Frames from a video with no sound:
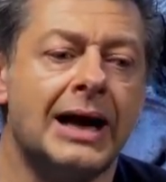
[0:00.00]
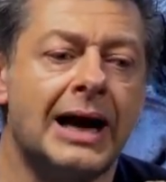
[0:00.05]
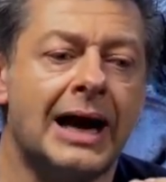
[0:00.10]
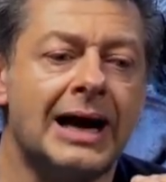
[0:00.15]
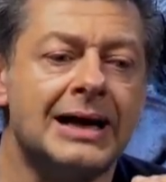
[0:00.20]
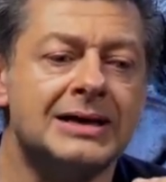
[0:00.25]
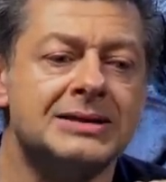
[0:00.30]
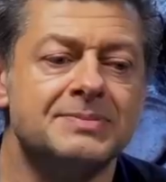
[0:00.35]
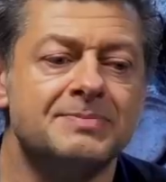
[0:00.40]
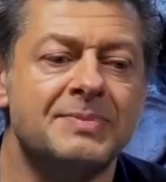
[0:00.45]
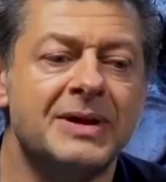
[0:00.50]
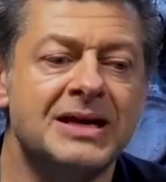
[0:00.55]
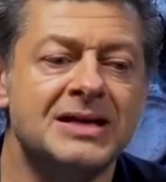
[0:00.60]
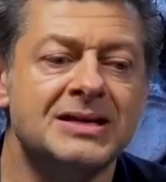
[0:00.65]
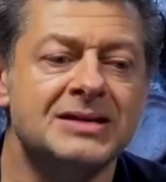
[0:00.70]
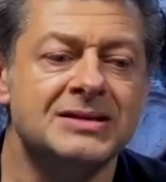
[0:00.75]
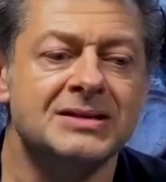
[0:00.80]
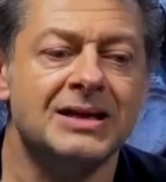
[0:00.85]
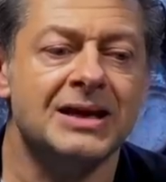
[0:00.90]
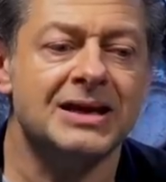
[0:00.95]
has
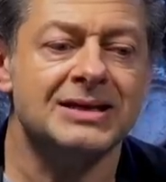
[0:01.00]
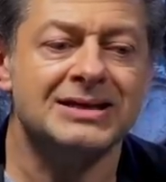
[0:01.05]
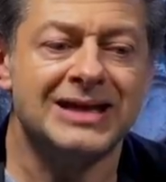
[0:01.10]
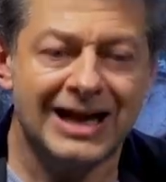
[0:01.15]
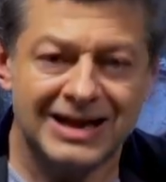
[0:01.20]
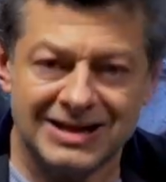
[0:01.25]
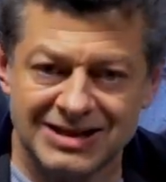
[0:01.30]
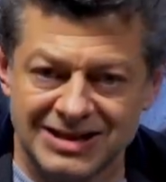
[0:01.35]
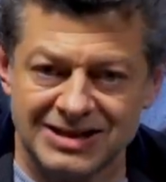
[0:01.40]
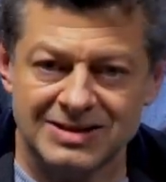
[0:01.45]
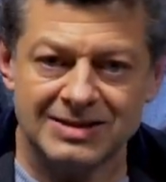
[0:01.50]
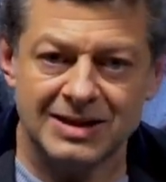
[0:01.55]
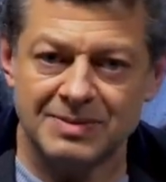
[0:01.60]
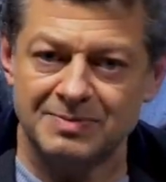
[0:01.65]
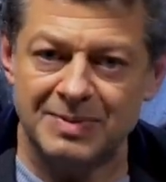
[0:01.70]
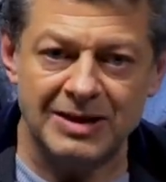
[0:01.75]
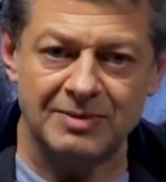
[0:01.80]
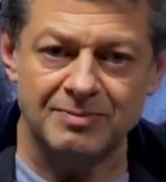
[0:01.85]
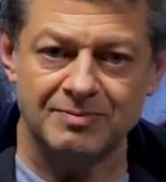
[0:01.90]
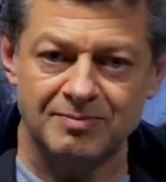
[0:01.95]
been has had has
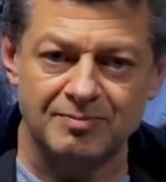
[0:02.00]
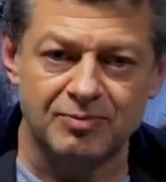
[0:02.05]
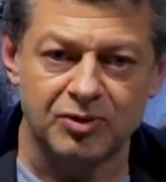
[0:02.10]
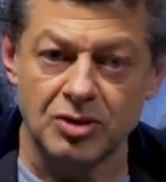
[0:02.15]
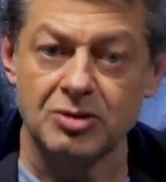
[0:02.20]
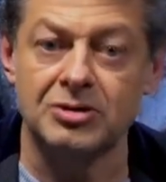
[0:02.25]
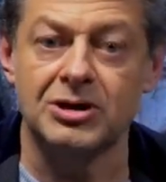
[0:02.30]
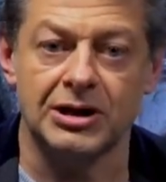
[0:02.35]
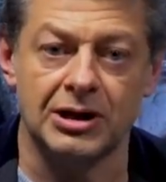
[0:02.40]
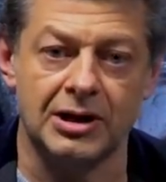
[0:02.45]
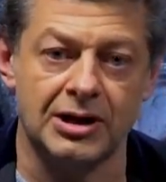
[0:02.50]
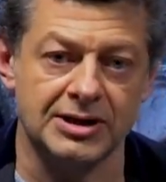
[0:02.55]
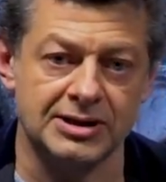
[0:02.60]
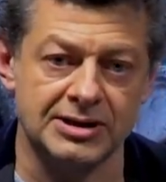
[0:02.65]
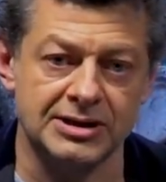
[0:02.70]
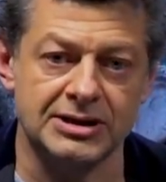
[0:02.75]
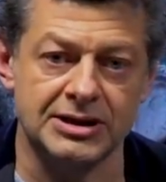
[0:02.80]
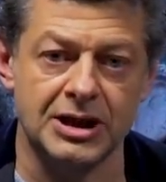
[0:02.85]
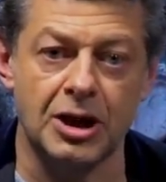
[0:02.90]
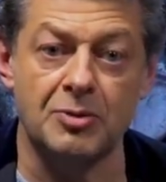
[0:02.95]
been
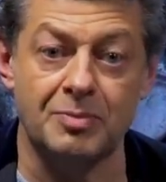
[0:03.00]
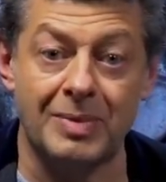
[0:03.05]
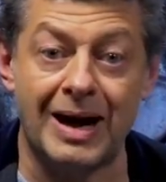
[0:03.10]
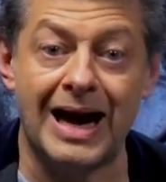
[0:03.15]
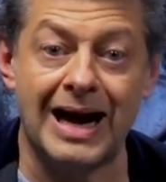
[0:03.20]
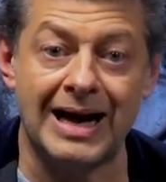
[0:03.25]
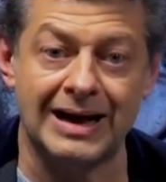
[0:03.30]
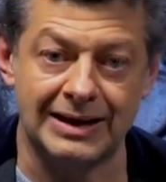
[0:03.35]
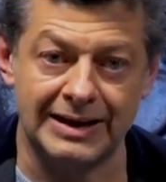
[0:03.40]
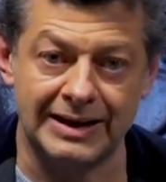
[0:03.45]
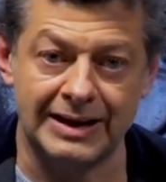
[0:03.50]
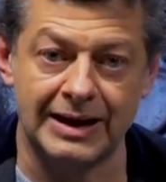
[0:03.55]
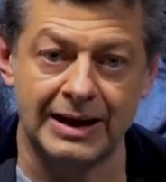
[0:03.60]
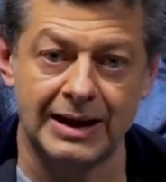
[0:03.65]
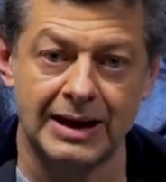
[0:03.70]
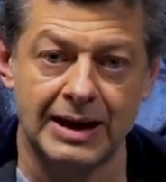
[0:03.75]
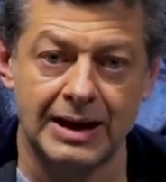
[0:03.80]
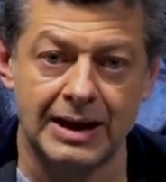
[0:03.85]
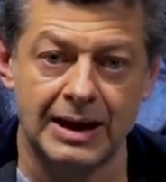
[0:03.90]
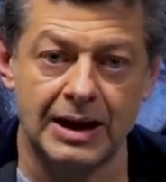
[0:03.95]
brutalized so badly
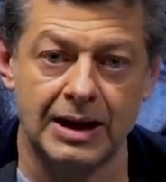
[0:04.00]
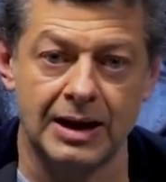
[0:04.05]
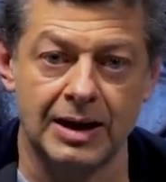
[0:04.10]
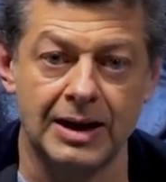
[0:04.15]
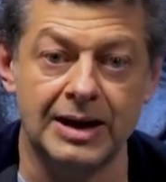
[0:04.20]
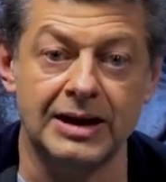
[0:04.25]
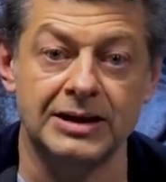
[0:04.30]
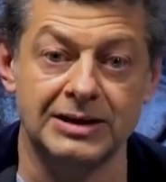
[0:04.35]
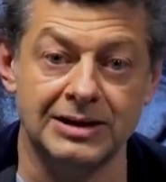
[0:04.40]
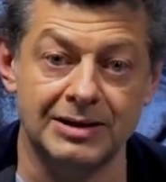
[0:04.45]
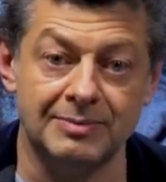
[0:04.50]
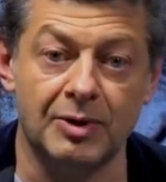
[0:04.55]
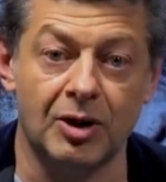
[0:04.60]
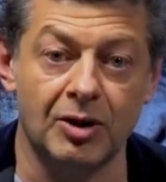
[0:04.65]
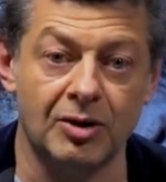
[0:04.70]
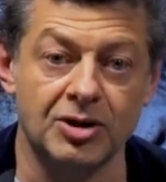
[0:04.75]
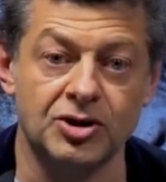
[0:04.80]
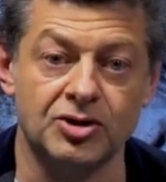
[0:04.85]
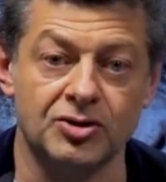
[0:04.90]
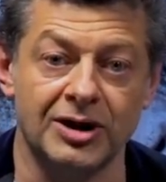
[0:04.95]
uh, in the
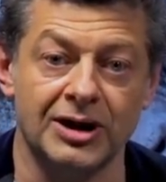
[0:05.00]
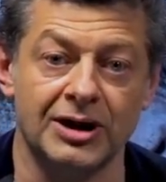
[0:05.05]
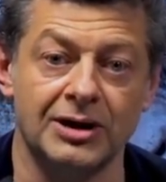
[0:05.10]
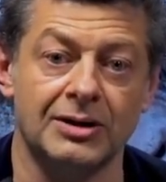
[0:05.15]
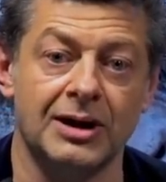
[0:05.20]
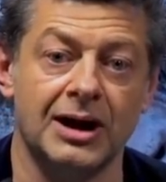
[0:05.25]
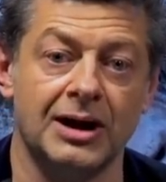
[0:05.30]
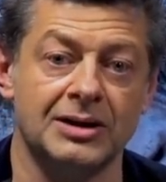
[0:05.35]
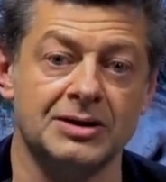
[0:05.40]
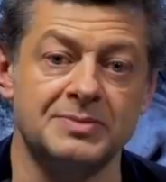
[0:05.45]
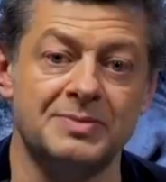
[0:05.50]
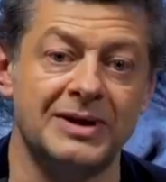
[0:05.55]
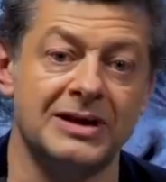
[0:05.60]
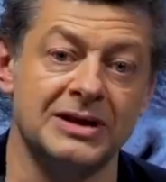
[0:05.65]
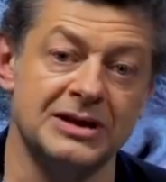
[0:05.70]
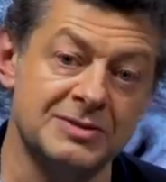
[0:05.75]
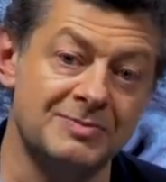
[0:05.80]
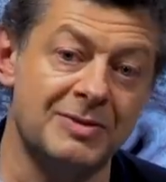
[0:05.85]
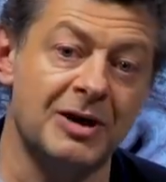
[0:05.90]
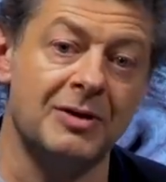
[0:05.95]
laboratory and, and, has been
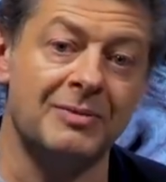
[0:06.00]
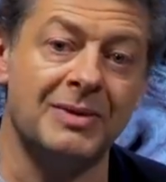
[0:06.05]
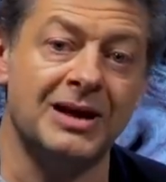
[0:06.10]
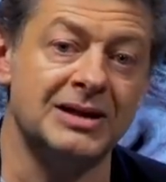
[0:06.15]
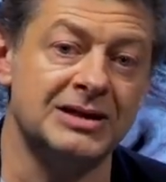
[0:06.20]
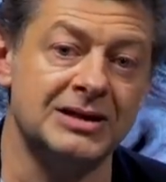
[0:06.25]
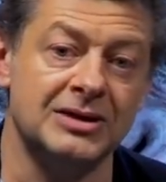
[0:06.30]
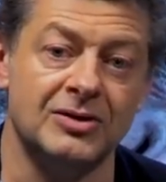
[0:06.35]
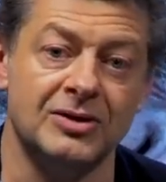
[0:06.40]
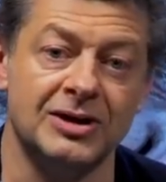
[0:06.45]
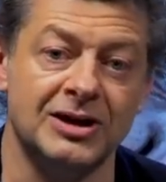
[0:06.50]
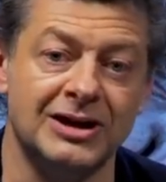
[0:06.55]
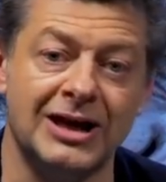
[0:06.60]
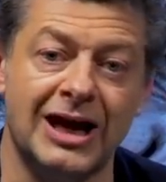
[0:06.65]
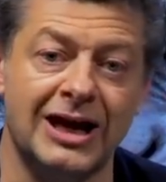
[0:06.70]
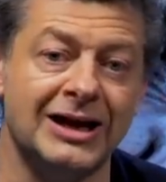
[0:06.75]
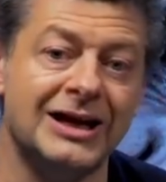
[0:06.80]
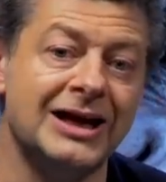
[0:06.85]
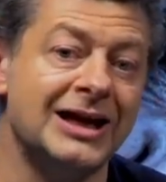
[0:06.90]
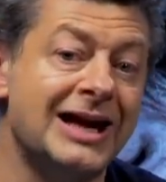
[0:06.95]
experimented on and,
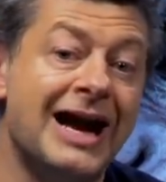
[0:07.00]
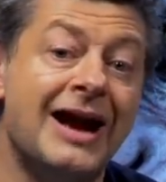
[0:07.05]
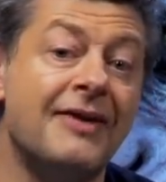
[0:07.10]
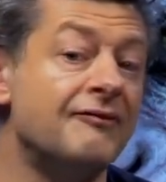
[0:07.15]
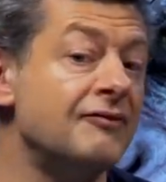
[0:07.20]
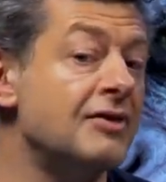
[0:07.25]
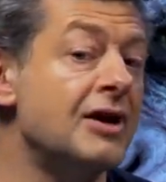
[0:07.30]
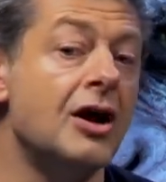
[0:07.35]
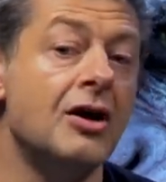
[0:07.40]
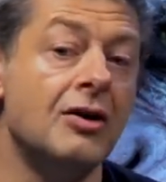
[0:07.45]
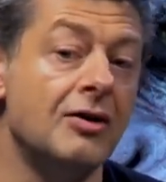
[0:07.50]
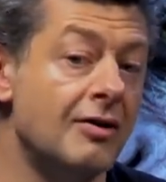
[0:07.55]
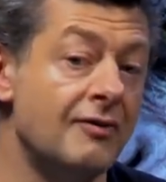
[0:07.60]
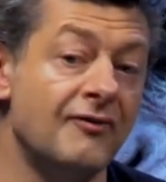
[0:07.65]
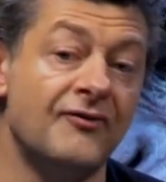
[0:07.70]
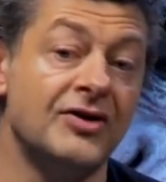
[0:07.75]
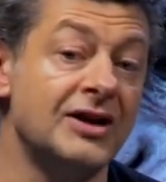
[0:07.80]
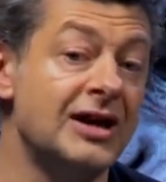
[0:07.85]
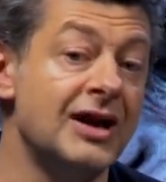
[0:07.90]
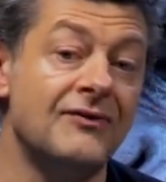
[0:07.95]
and, can have no
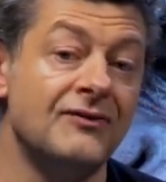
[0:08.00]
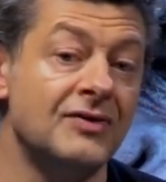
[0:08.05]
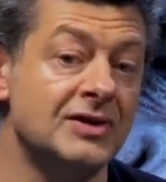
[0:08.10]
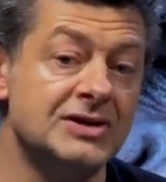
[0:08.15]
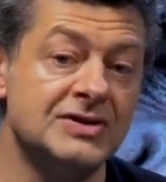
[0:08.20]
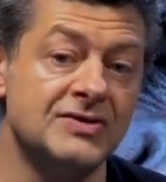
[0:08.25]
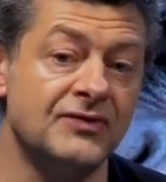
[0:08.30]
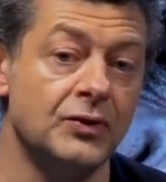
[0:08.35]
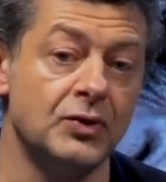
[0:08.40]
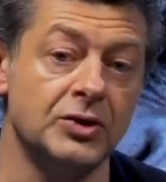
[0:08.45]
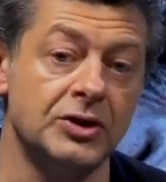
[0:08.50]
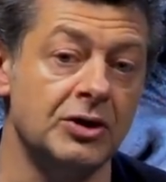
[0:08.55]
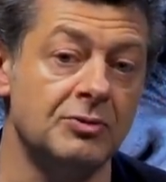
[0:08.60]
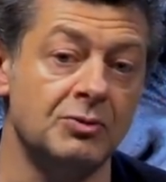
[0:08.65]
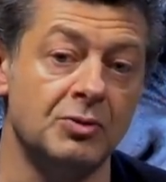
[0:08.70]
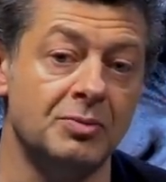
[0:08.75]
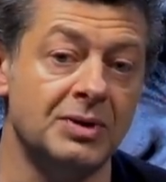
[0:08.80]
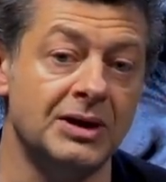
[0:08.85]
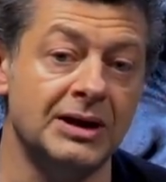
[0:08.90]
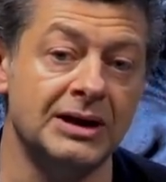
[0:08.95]
forgiveness for
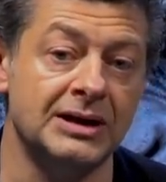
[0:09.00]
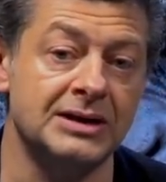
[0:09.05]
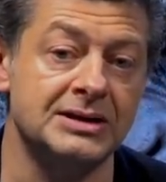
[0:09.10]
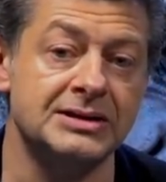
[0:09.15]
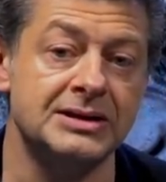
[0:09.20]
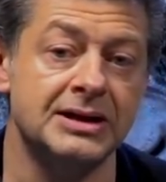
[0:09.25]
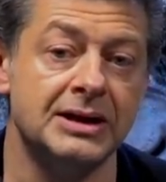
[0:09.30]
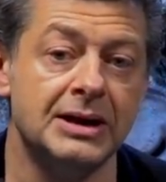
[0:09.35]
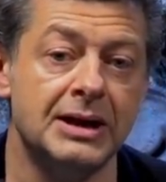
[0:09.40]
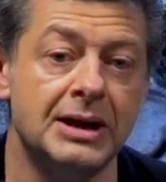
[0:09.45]
human beings,